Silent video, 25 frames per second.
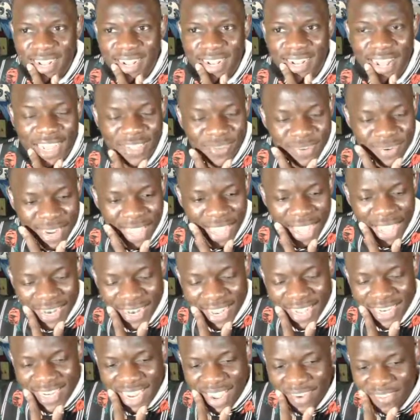That's why they had
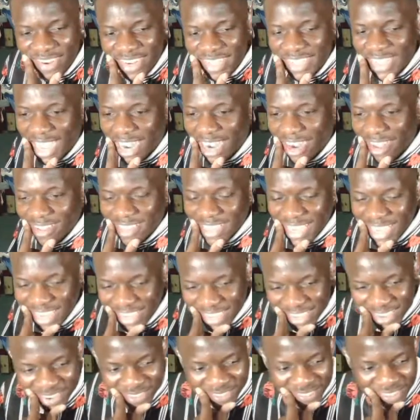that Japanese
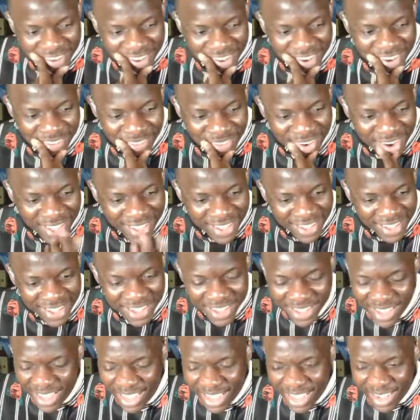adaptation, bro. They were like,
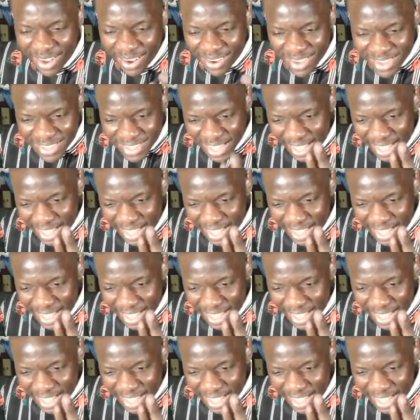because like